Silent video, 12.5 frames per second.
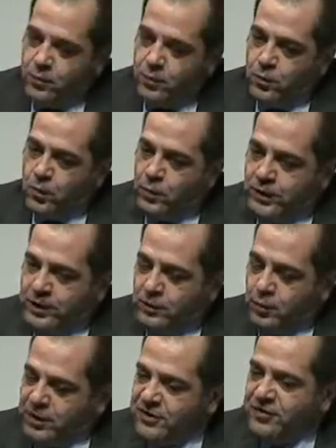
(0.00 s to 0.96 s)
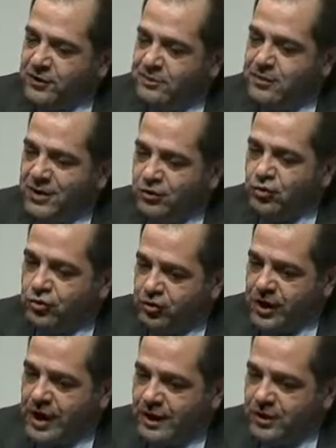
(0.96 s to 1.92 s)
is the major
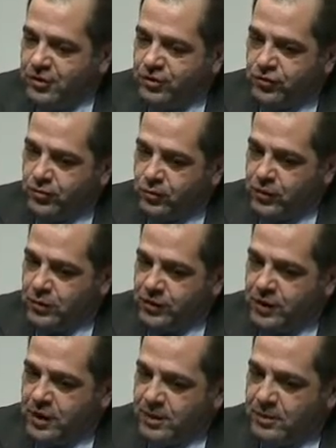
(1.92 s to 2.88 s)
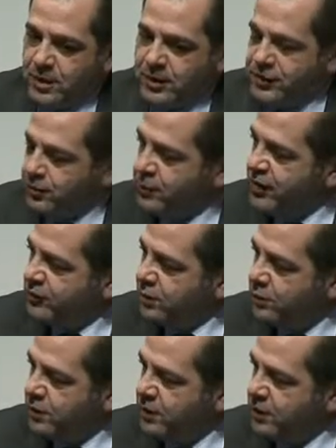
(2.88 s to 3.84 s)
challenge when we talk about enterprise
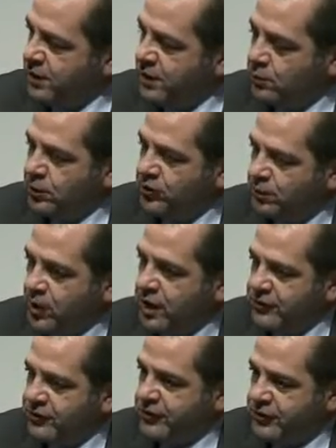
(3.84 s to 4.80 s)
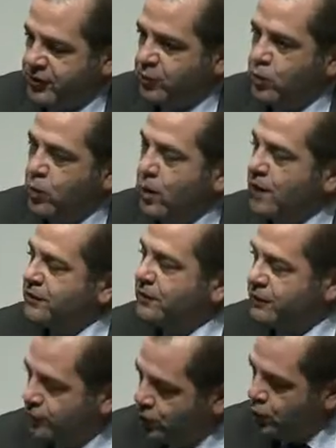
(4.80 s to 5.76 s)
mobility, in which process you want
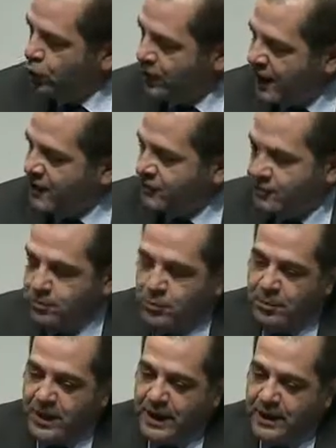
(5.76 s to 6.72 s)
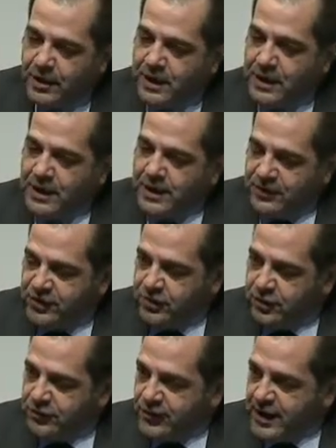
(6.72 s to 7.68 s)
to go live in mobile, is
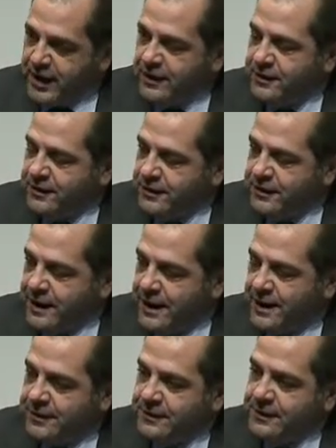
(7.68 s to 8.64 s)
understand that